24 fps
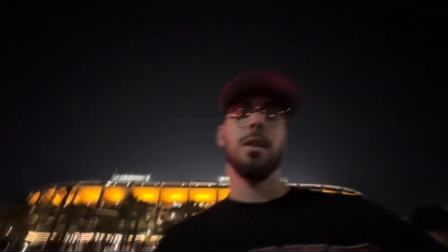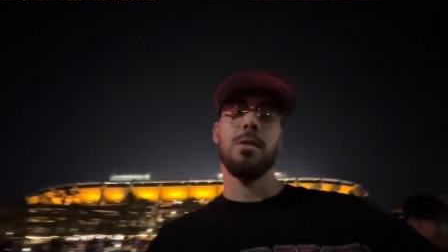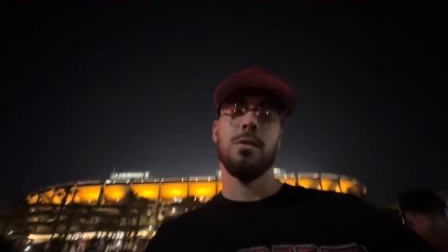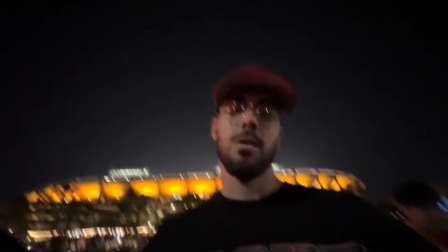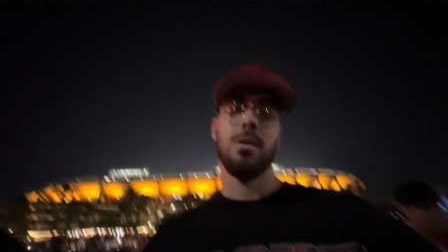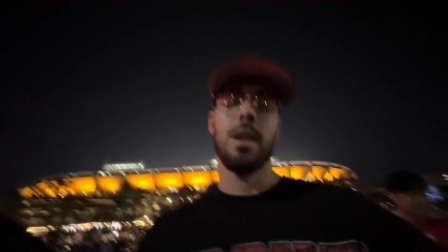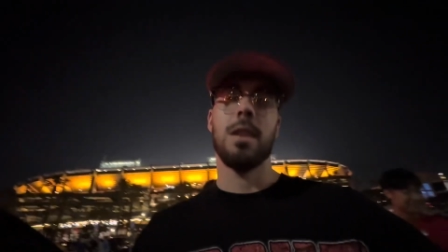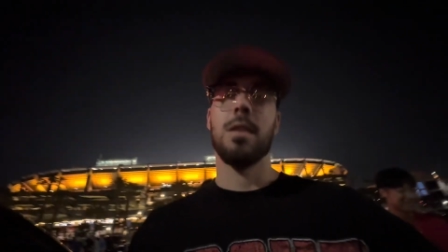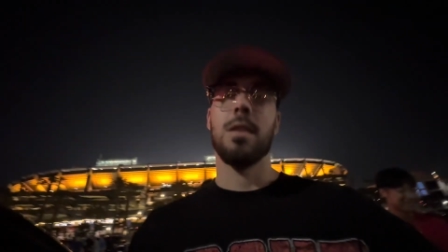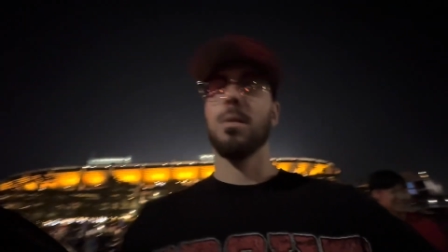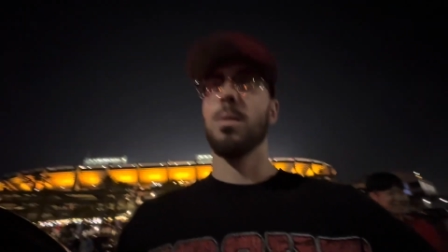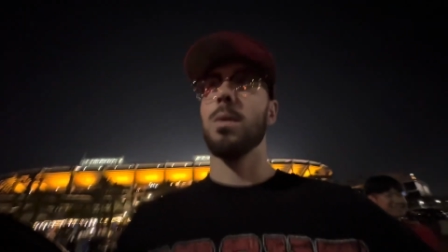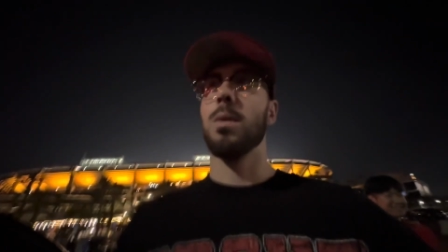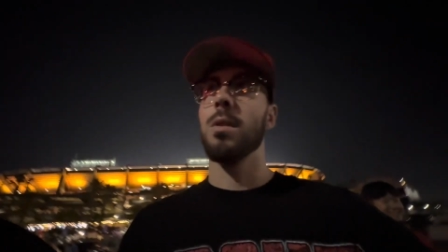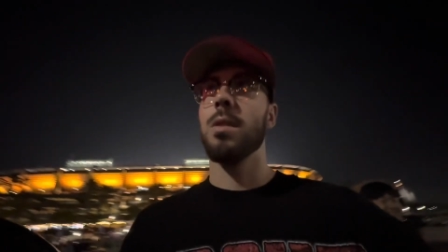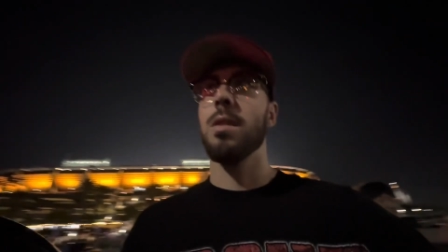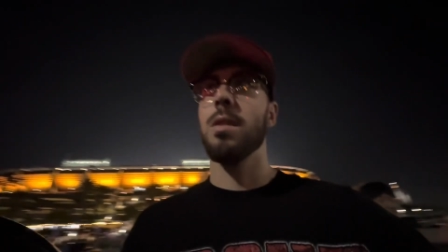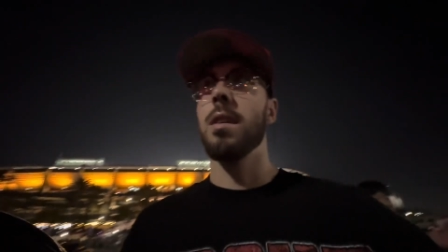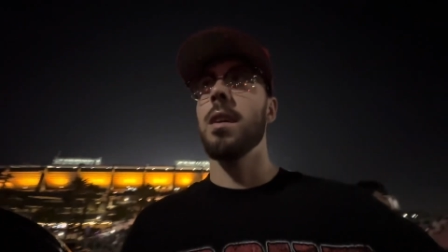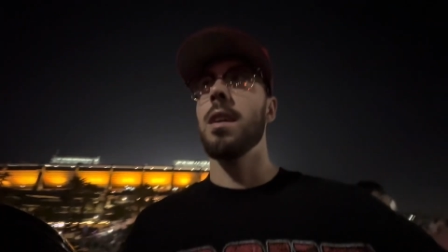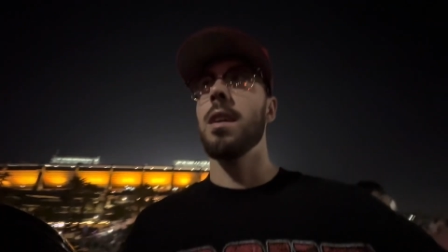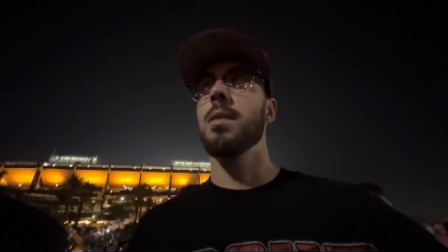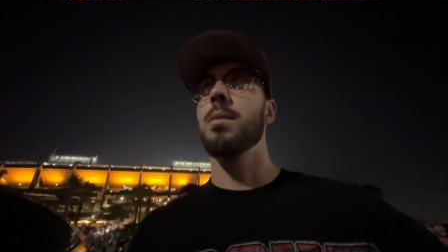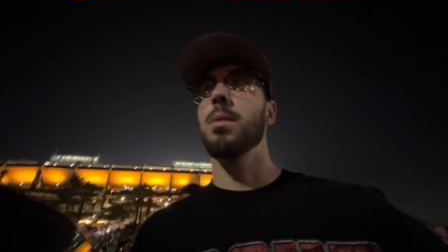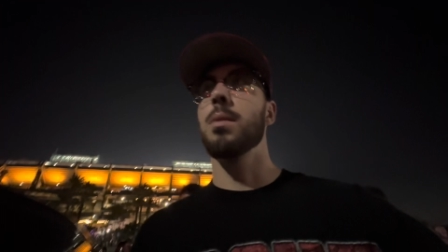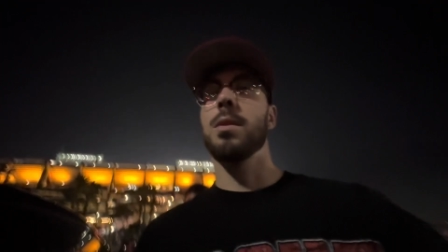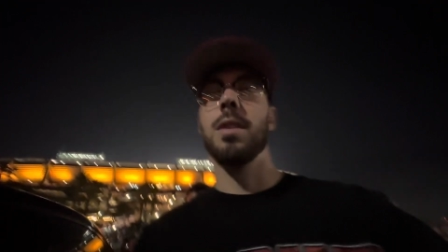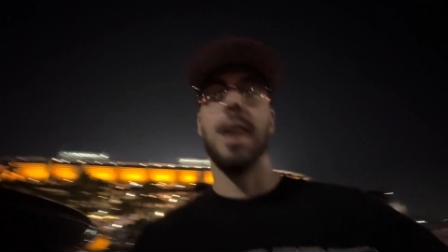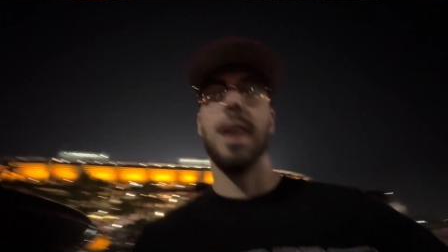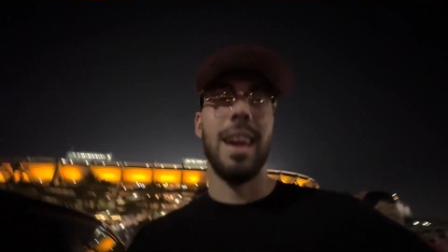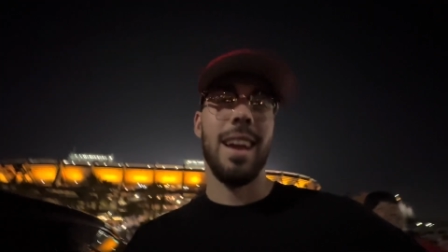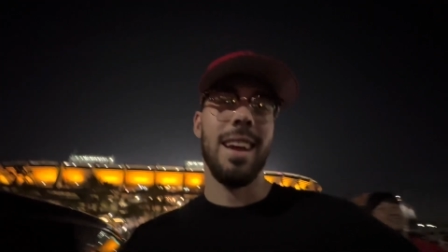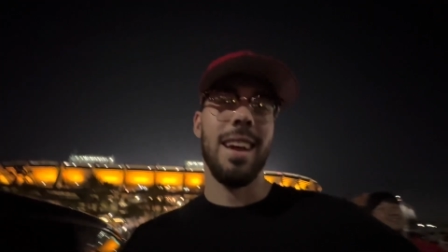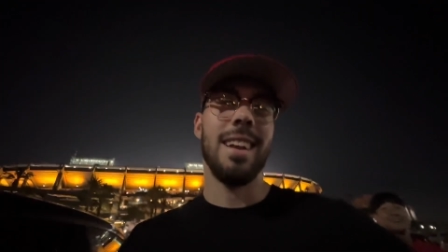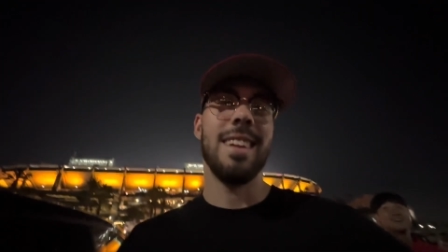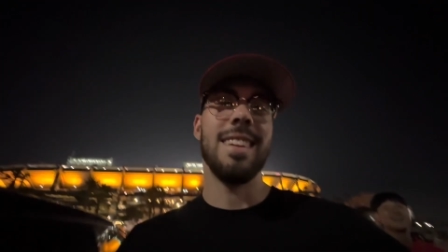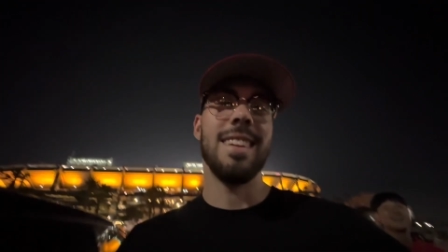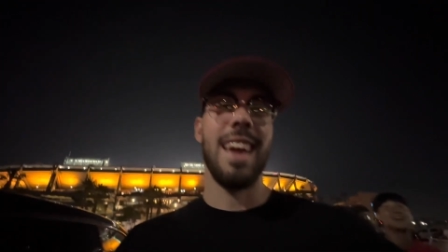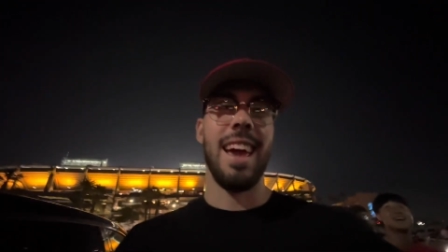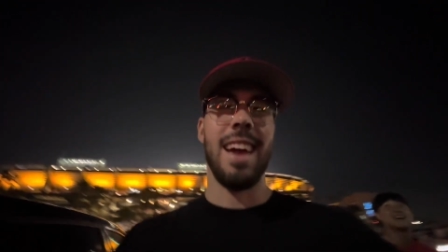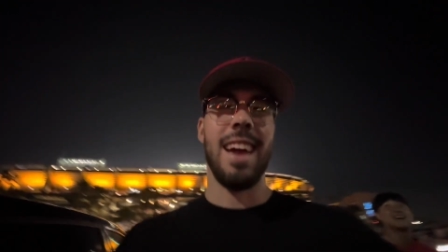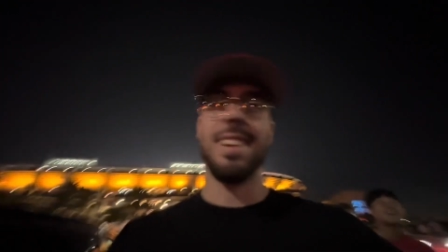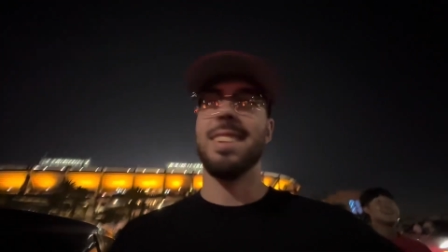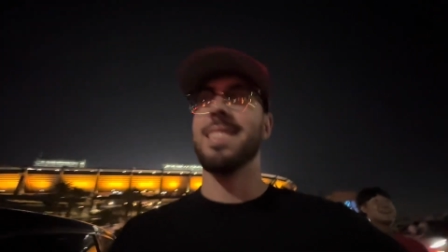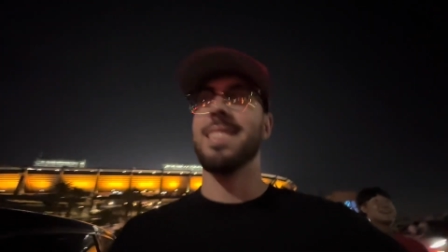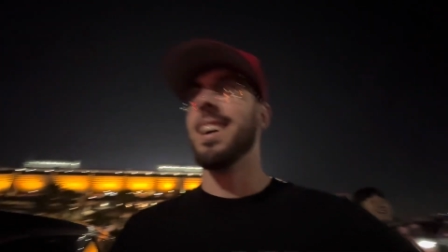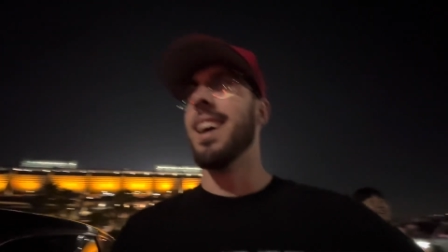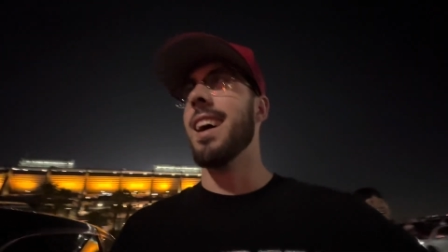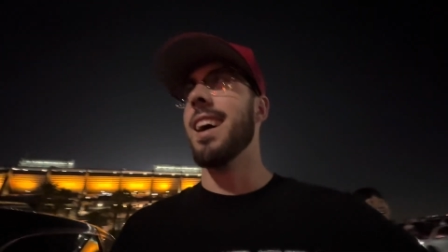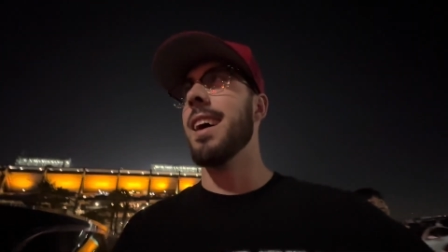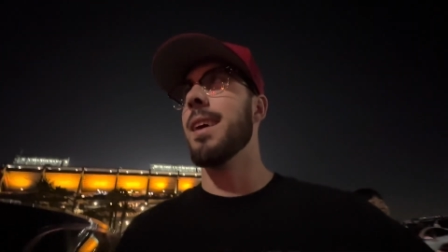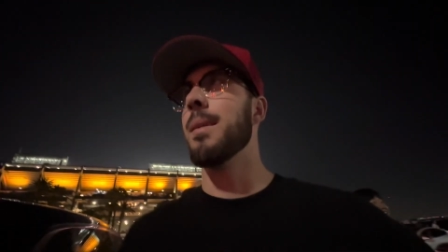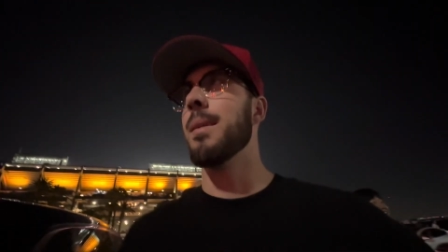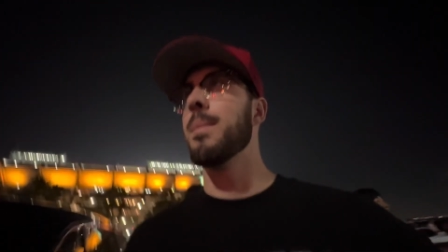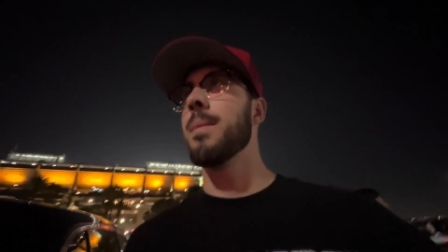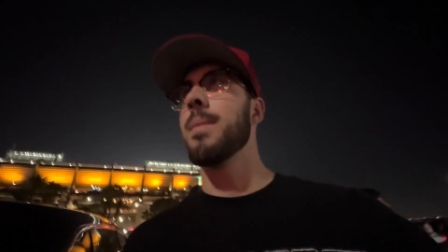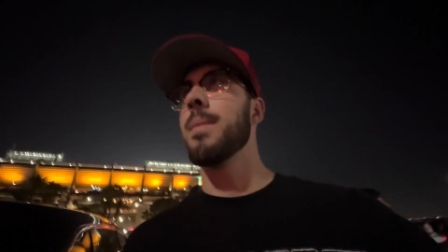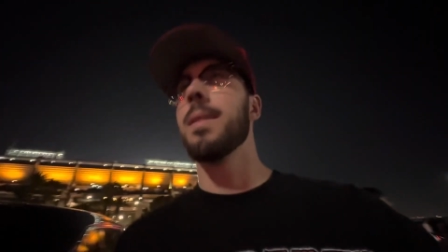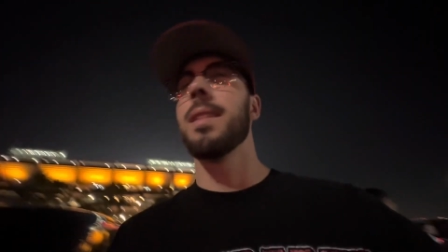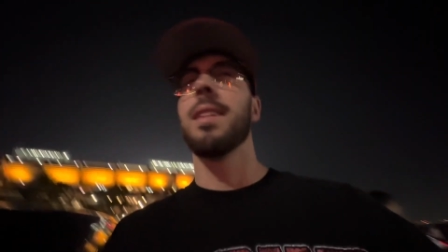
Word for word: straight to the World Series. We'll take it a day at a time.